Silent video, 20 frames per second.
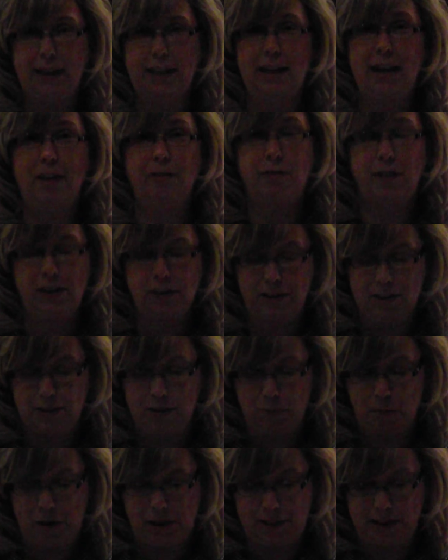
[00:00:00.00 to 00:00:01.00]
and I felt
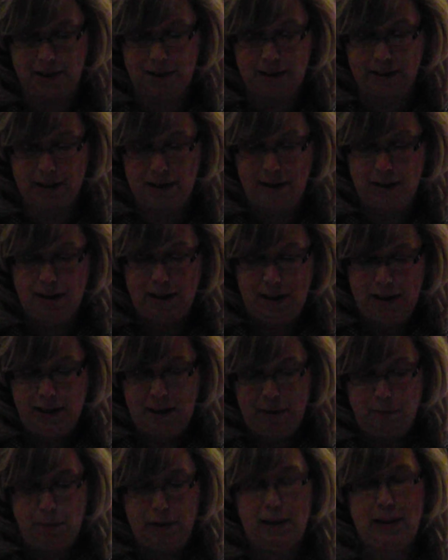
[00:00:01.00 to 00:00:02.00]
His presence.
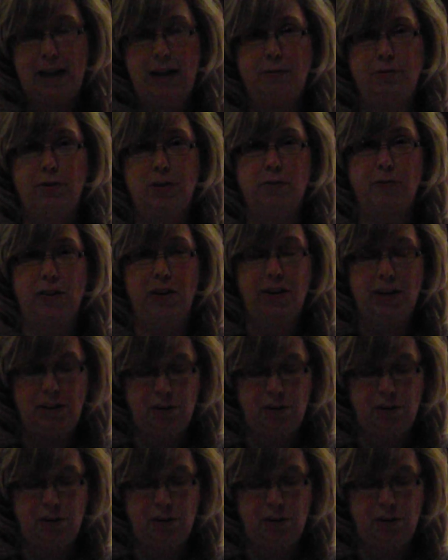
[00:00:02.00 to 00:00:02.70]
But life was very